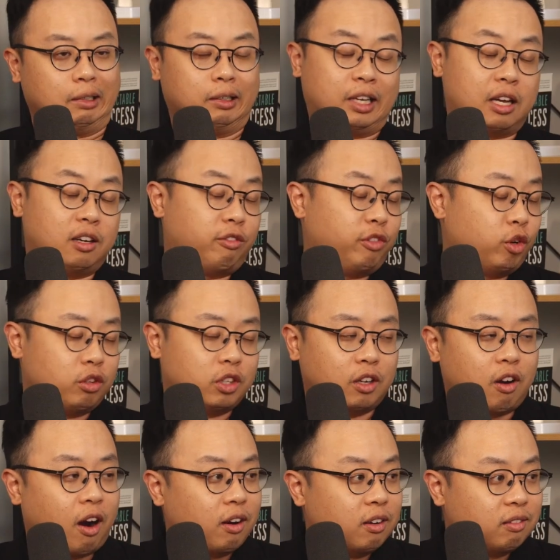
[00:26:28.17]
again, if you're in the
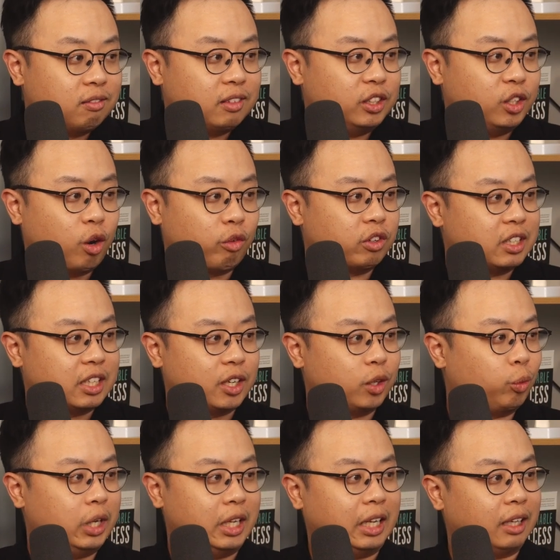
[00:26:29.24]
garden and you overdid it
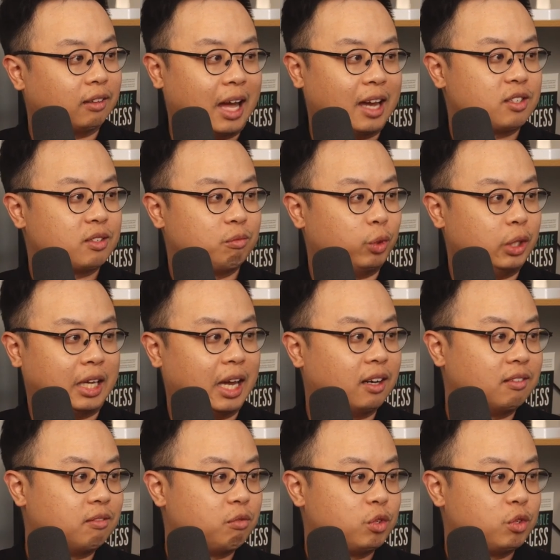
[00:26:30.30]
weeding last weekend,